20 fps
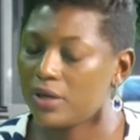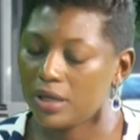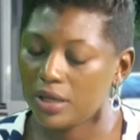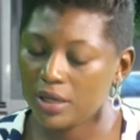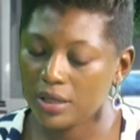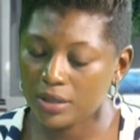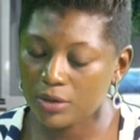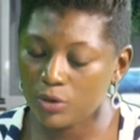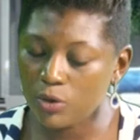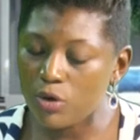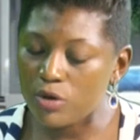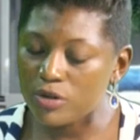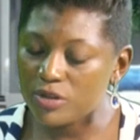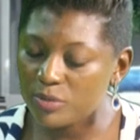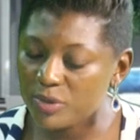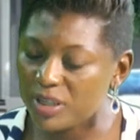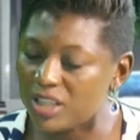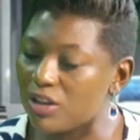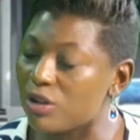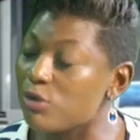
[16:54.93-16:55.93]
It goes
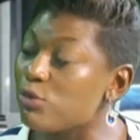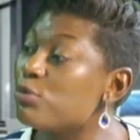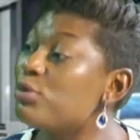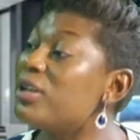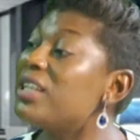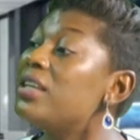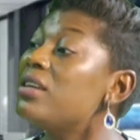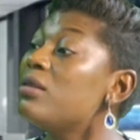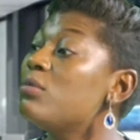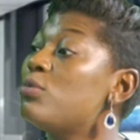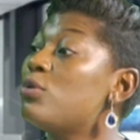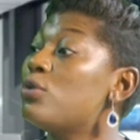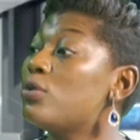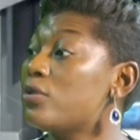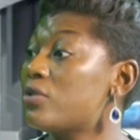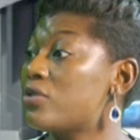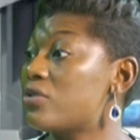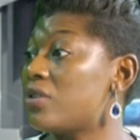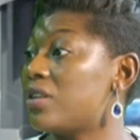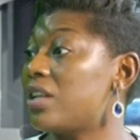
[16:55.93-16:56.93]
beyond reading
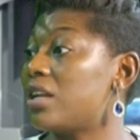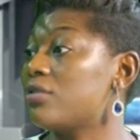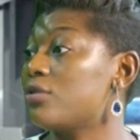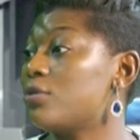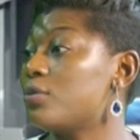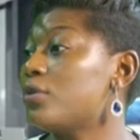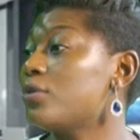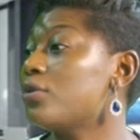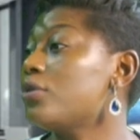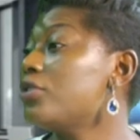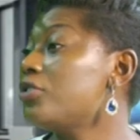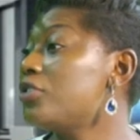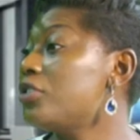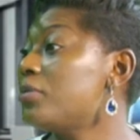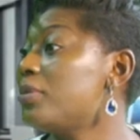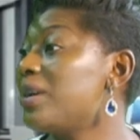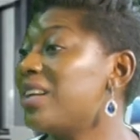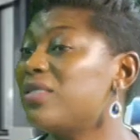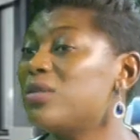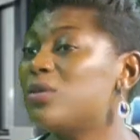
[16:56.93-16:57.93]
books on
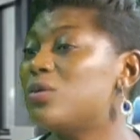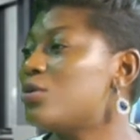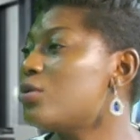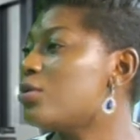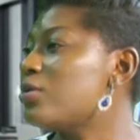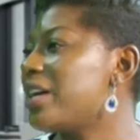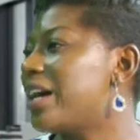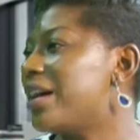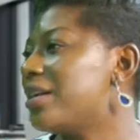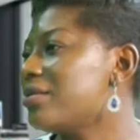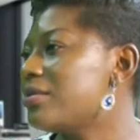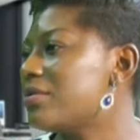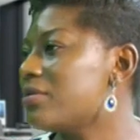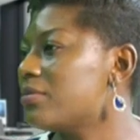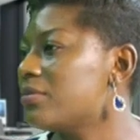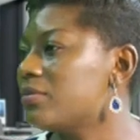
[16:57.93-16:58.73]
entrepreneurship. I don't do that.